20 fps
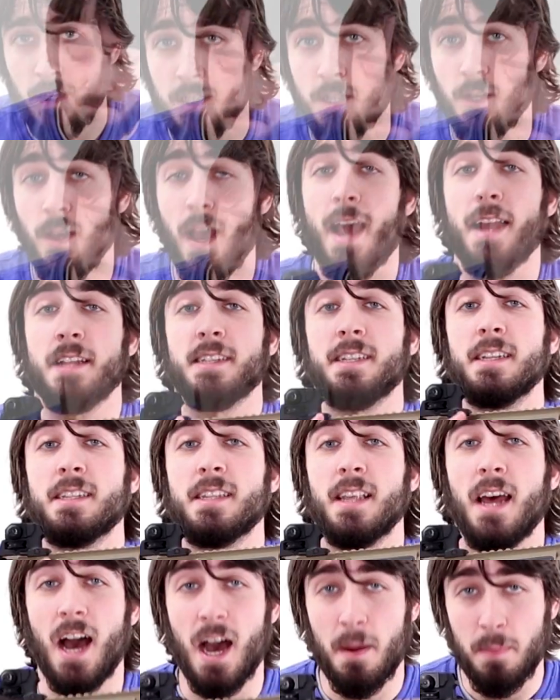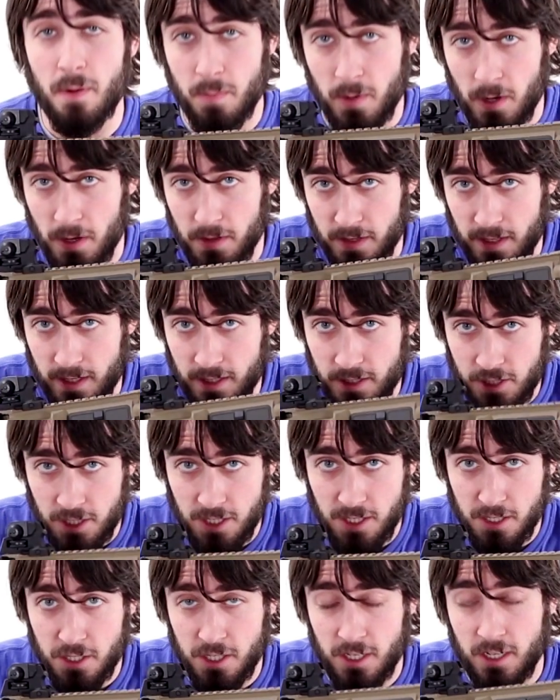To access the hop-up on the
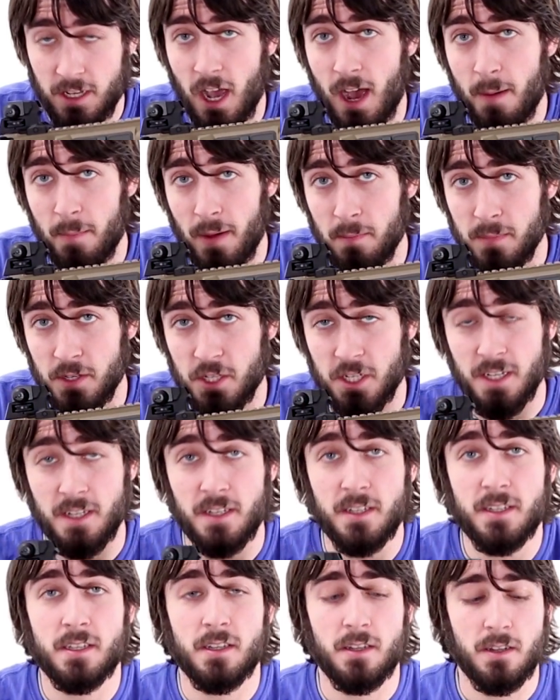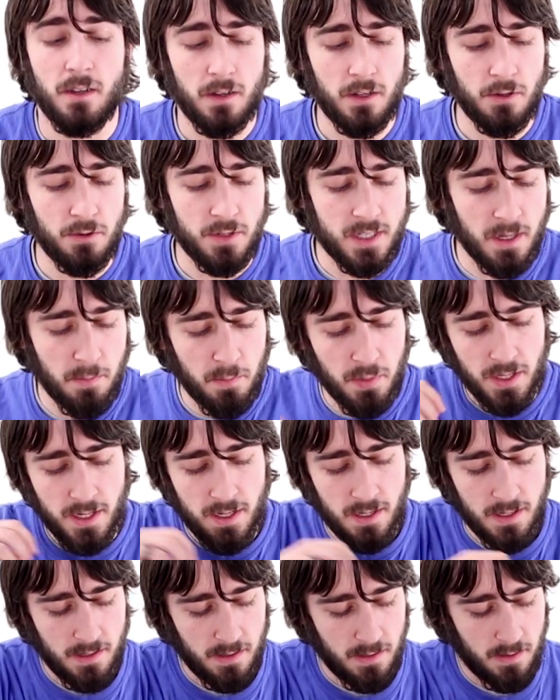G&G combat machines, you
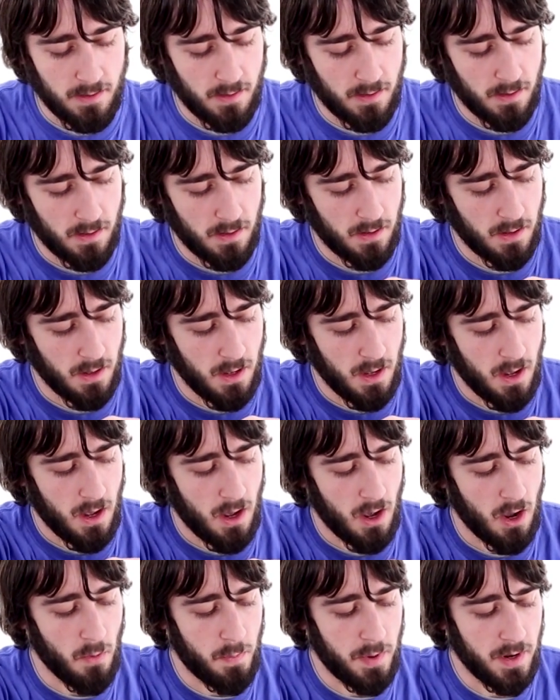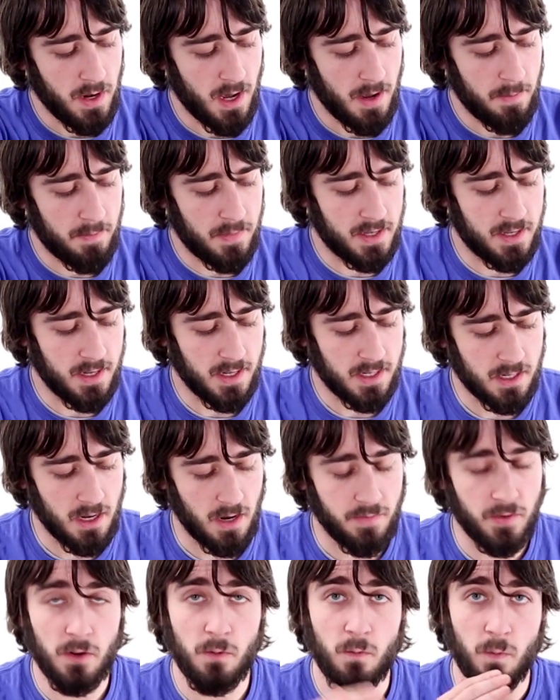simply open up the dust
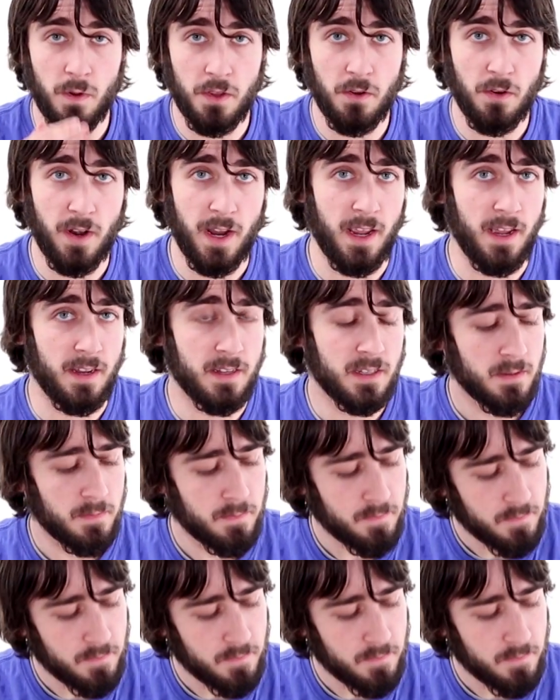cover with your hand,